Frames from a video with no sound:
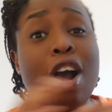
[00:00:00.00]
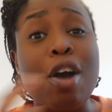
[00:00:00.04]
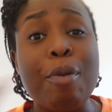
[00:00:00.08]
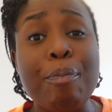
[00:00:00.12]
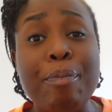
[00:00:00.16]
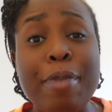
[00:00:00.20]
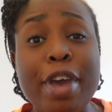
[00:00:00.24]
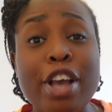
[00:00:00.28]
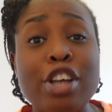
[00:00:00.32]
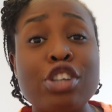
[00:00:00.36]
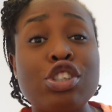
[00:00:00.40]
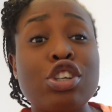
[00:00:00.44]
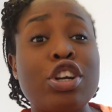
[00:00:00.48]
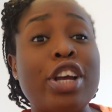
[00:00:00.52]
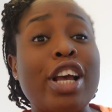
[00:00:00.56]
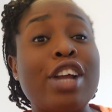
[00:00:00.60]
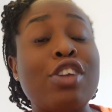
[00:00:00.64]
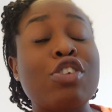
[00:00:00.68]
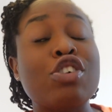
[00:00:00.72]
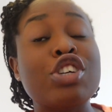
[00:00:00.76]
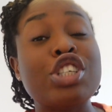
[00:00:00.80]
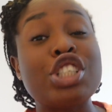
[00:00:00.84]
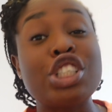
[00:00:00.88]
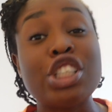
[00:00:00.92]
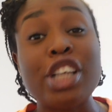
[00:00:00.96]
make sure you're
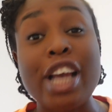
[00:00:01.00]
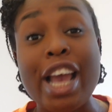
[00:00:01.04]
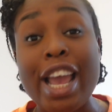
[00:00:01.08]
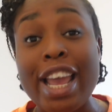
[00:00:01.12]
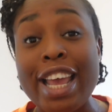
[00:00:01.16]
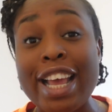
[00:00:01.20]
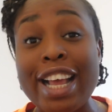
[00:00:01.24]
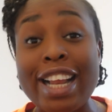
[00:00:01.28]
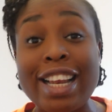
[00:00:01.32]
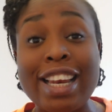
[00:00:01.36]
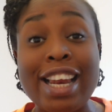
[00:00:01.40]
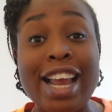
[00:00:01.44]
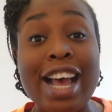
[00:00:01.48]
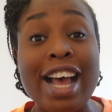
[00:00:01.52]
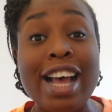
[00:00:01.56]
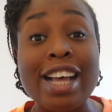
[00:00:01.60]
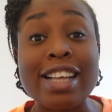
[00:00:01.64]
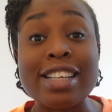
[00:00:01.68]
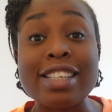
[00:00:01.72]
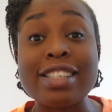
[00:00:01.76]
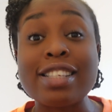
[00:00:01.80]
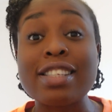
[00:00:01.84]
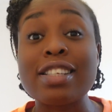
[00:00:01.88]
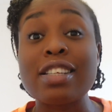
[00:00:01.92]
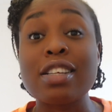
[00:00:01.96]
not shy in
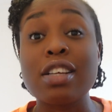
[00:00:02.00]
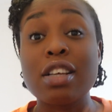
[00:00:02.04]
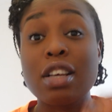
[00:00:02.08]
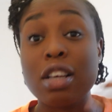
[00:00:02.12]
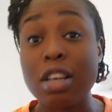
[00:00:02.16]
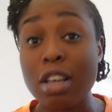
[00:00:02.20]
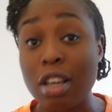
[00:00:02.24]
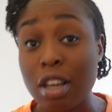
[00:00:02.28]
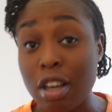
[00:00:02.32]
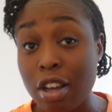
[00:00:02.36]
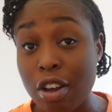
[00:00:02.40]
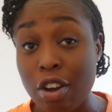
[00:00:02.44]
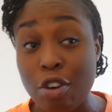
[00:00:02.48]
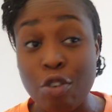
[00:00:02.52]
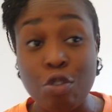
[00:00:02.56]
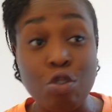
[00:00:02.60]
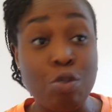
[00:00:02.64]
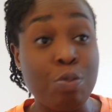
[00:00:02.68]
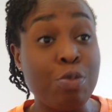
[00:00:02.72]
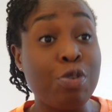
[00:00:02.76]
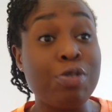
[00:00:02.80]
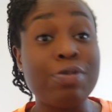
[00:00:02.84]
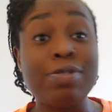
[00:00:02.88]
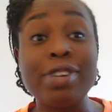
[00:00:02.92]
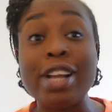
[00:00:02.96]
class.
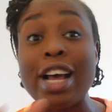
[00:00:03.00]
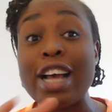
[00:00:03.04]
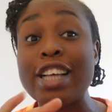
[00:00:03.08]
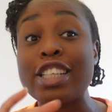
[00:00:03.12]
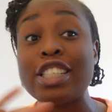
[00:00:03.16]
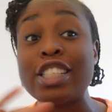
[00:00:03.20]
Remove that